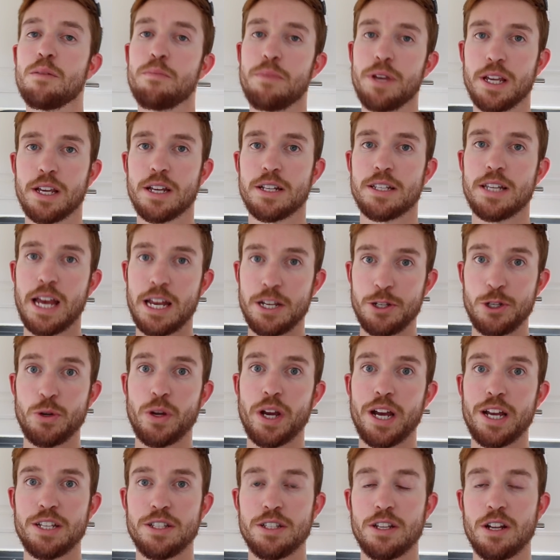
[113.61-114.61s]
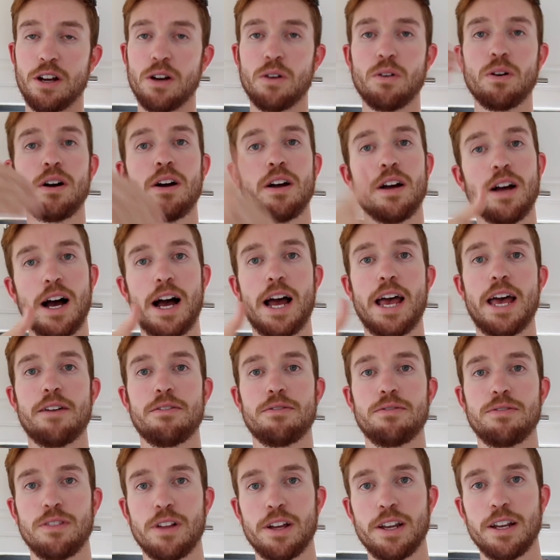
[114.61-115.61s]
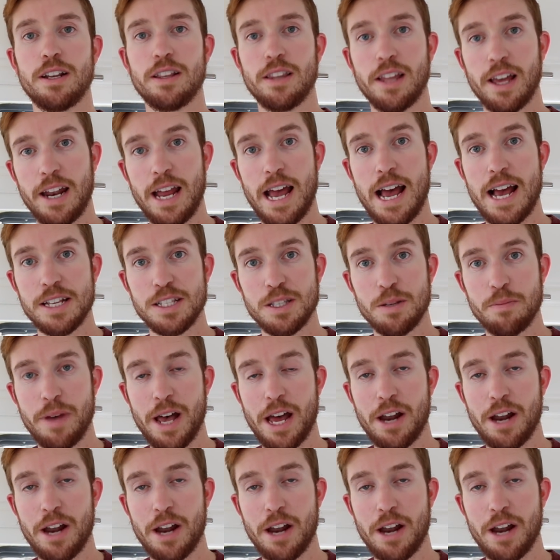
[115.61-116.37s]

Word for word: because as you guys know, I have flooded lead acid